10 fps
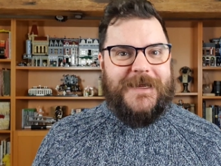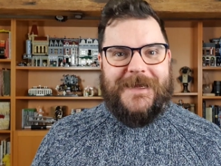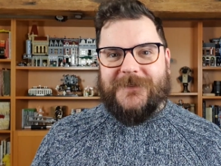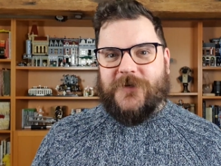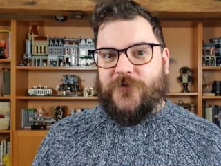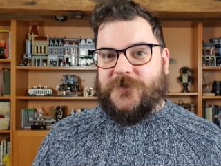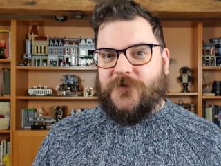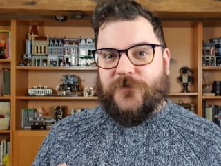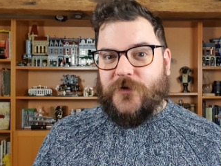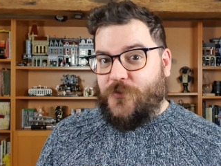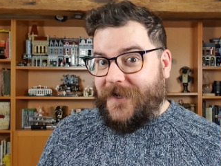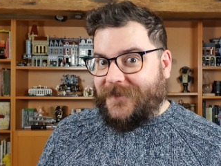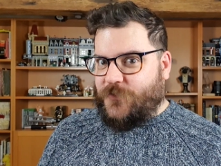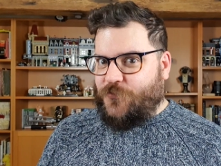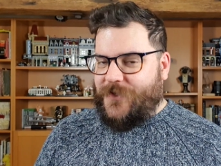is going to
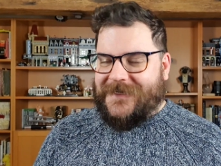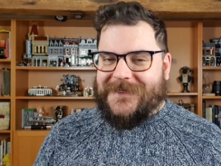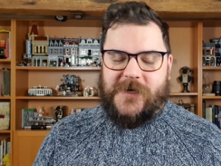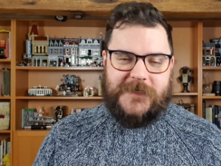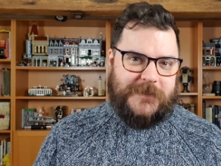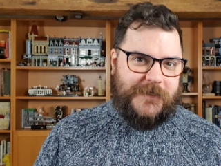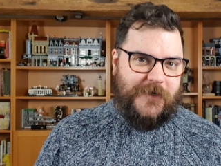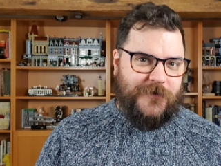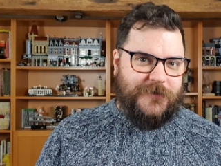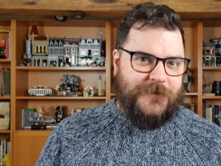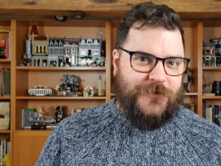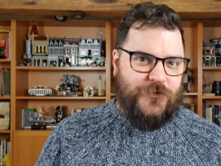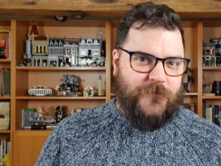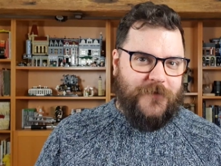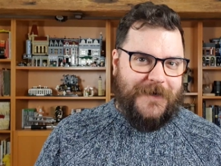fluoresce really nicely under
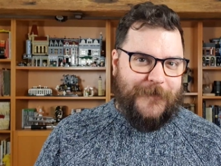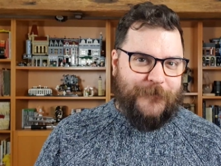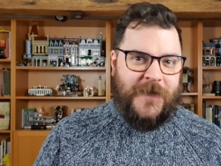UV.